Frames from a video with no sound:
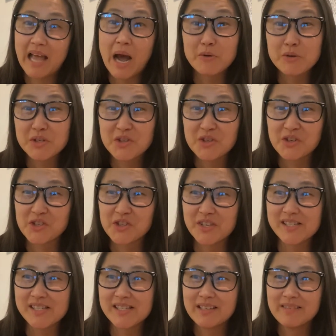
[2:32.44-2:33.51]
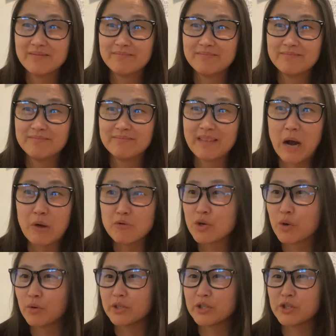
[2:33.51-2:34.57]
House churches
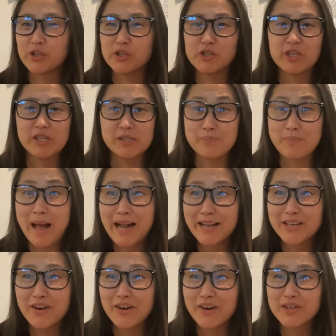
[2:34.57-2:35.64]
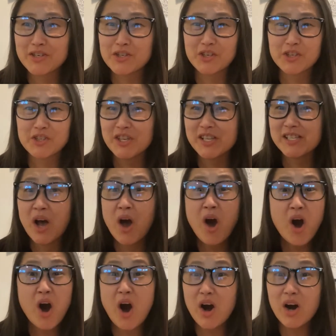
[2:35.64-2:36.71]
outdoor churches, backyard churches,
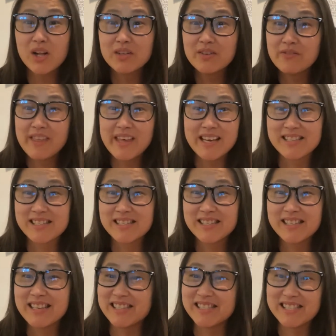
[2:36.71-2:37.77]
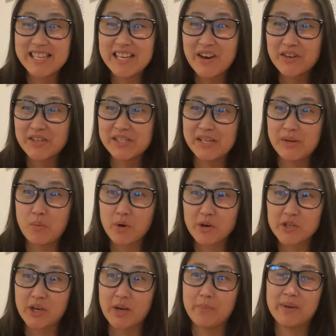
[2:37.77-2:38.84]
all of this is CRC
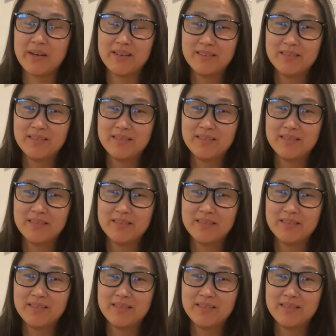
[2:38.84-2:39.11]
worship.